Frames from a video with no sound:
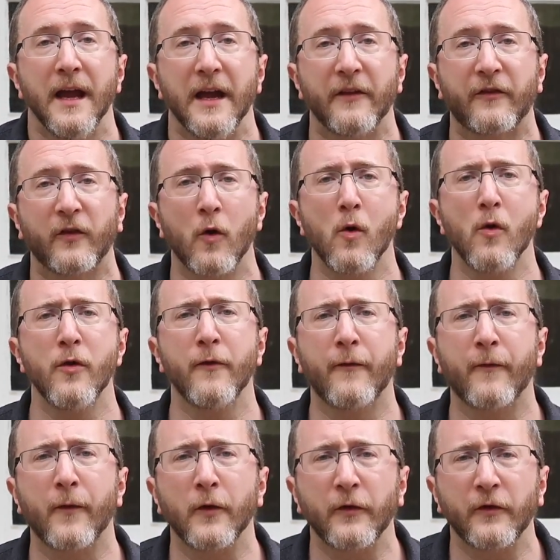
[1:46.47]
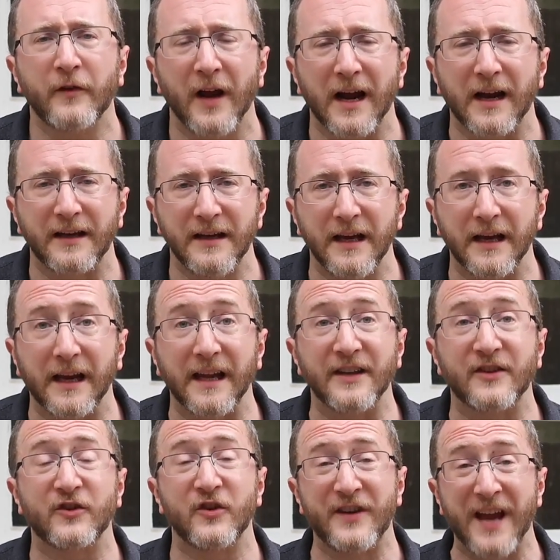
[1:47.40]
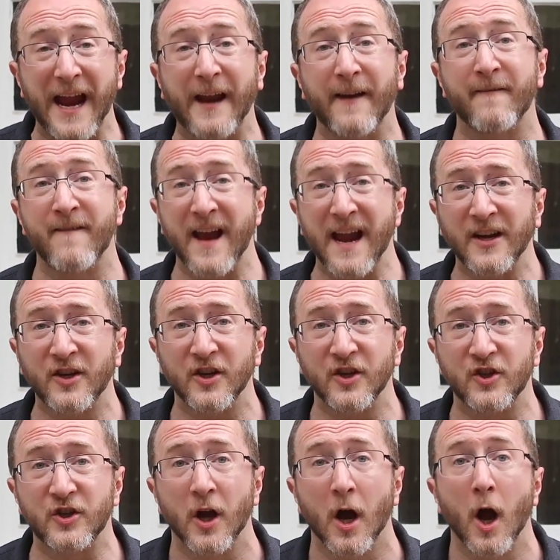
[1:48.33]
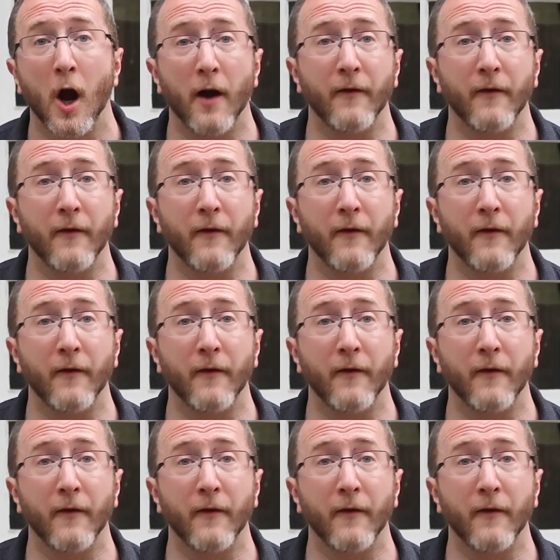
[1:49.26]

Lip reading: And so the first technique is to take advantage